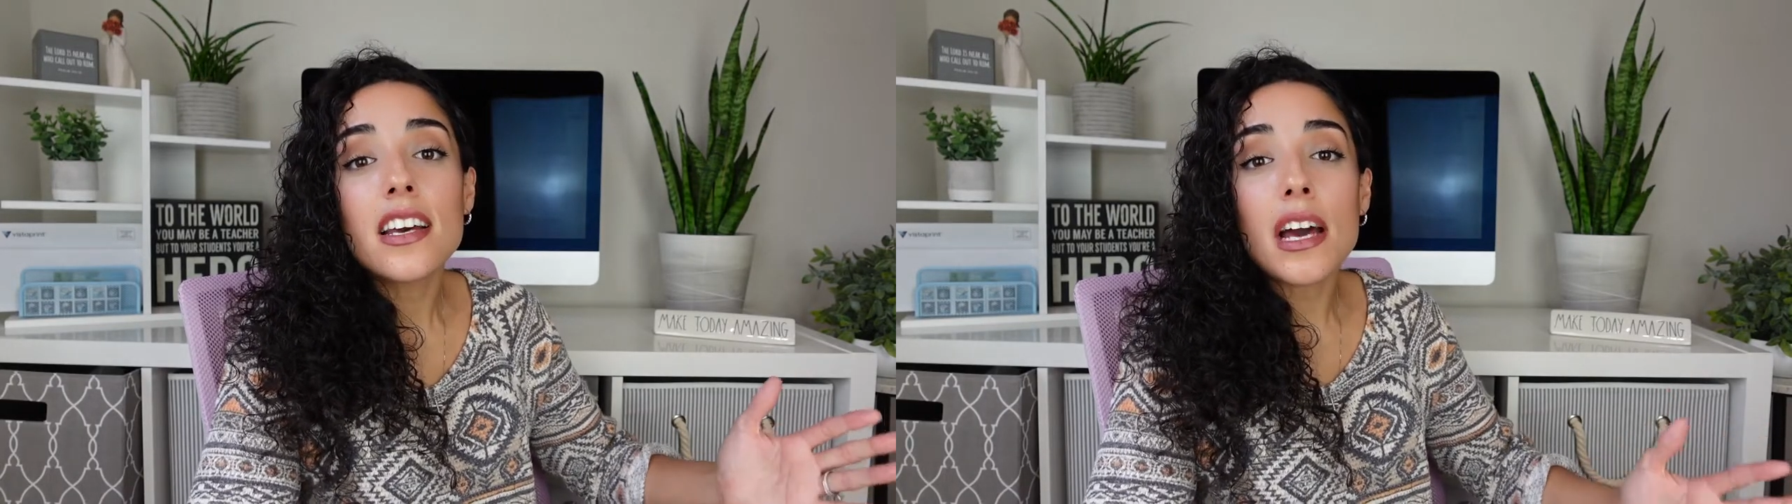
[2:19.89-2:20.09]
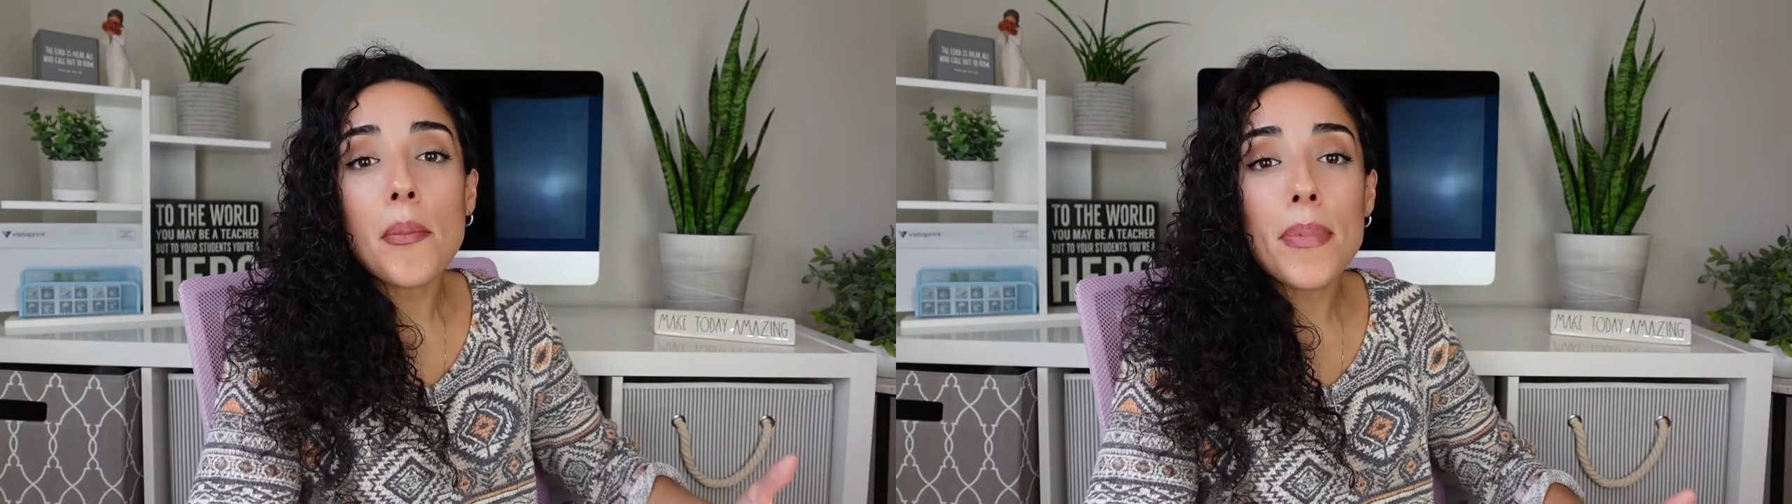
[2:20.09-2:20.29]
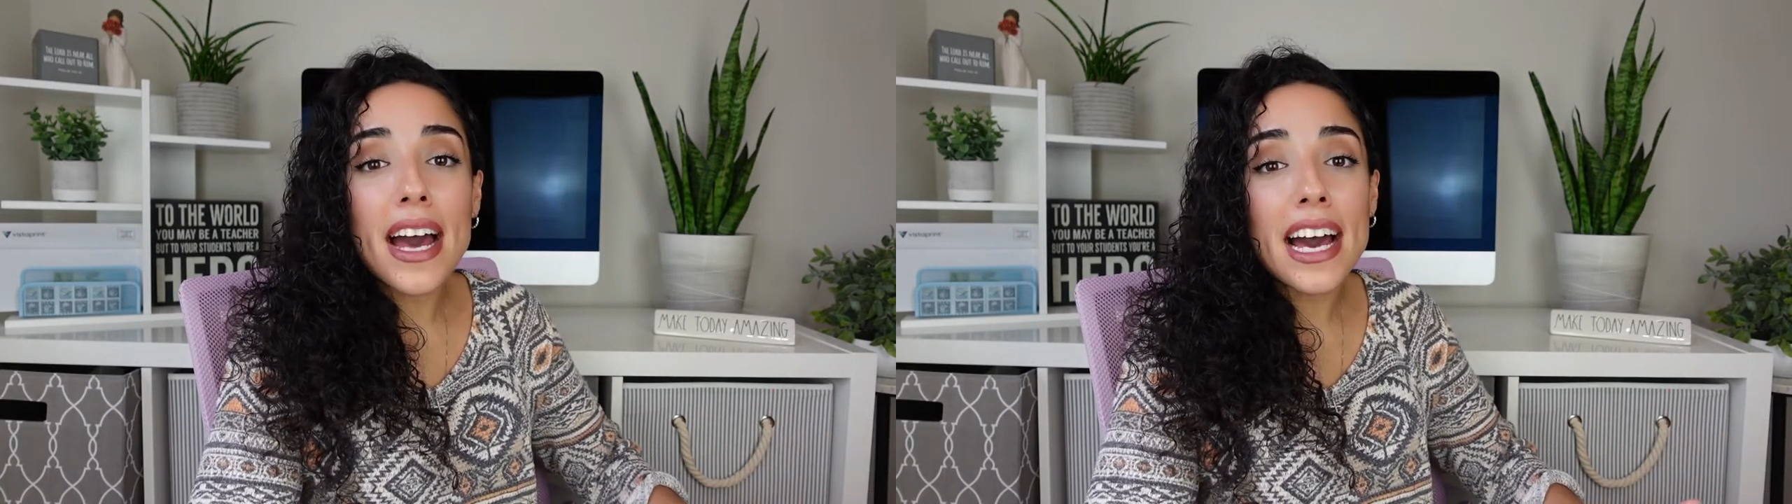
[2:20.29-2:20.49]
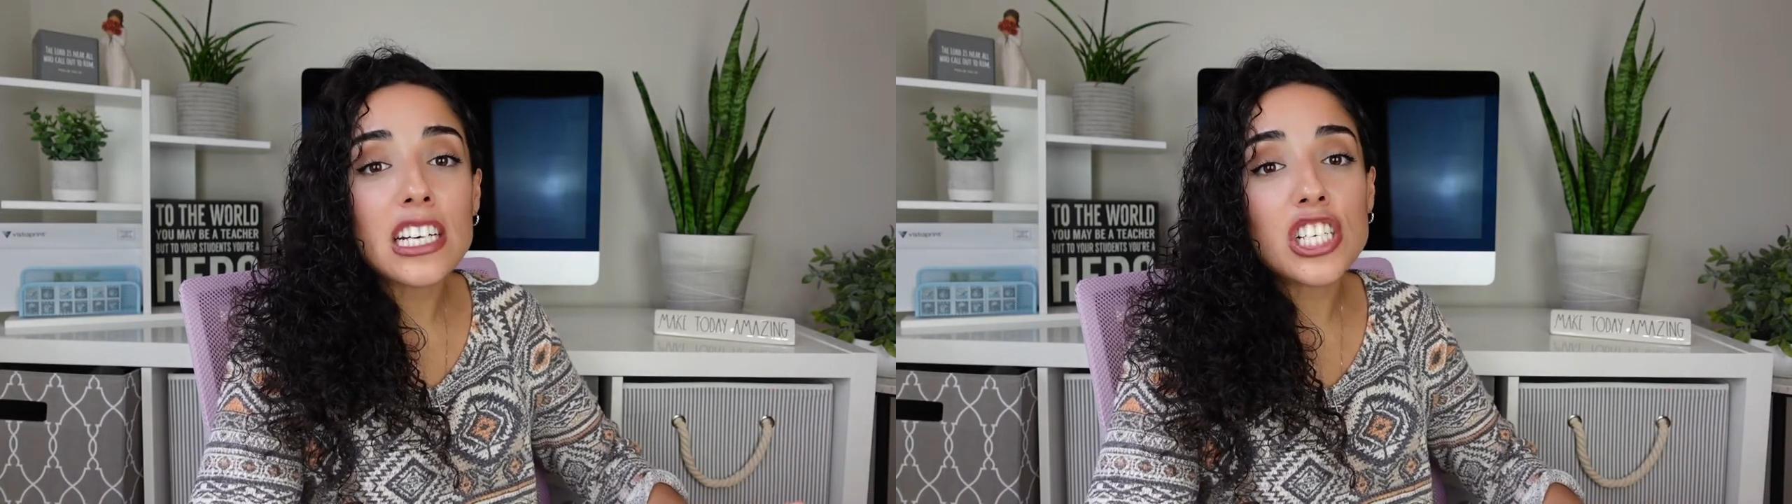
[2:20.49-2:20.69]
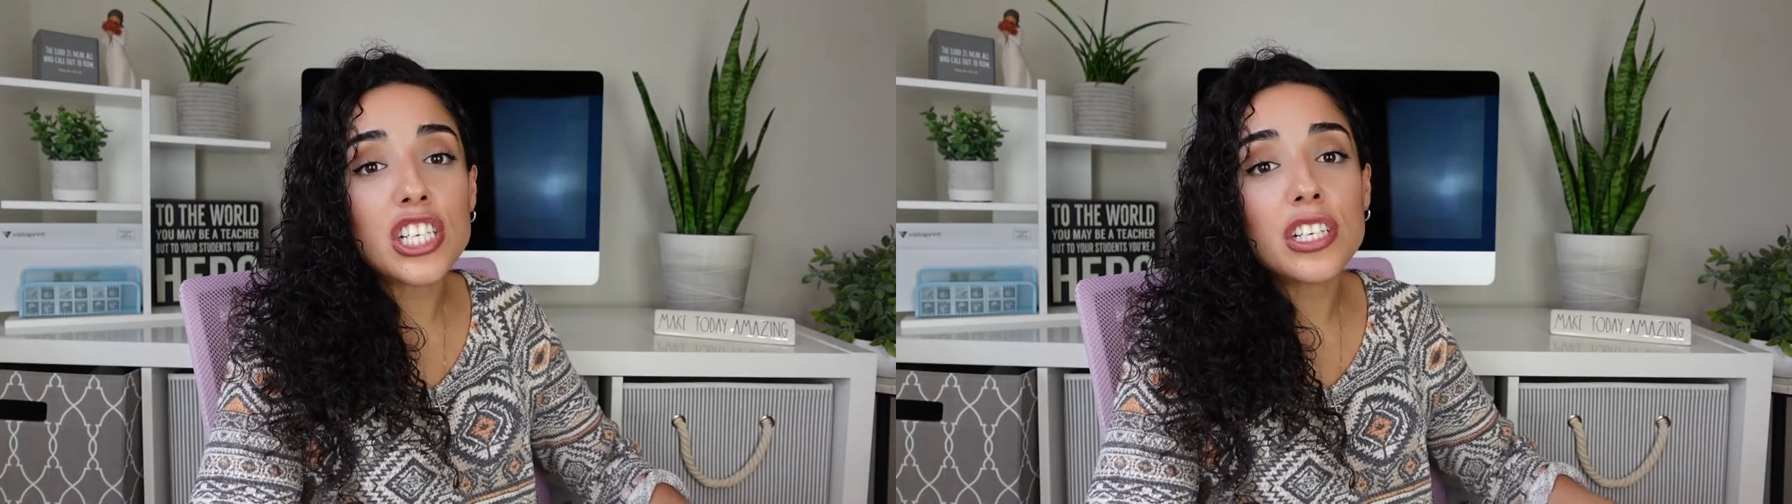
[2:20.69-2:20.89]
a
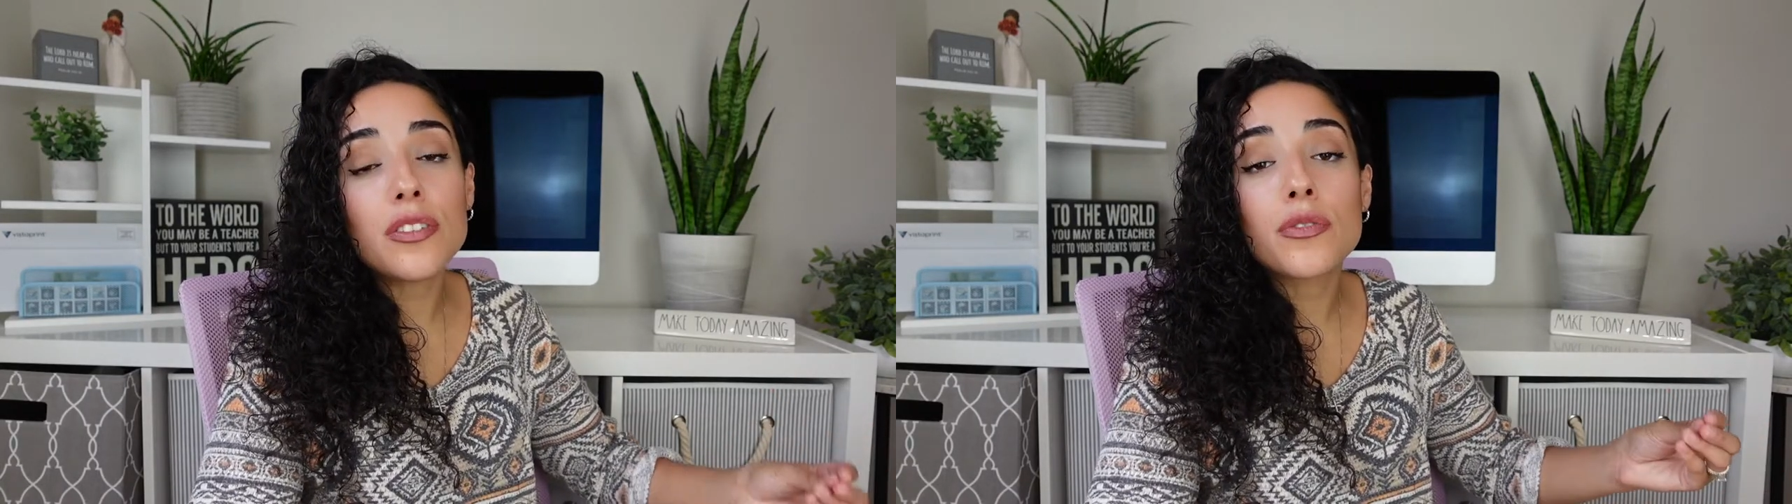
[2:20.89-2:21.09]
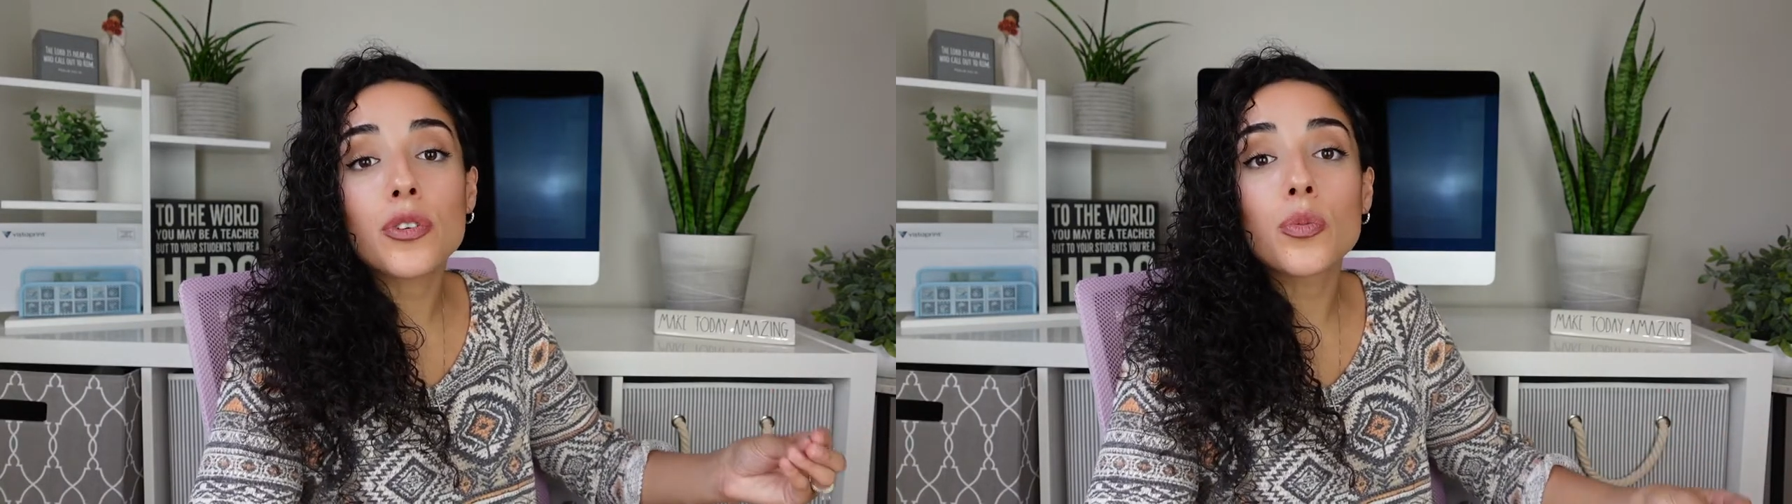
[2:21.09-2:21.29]
passion for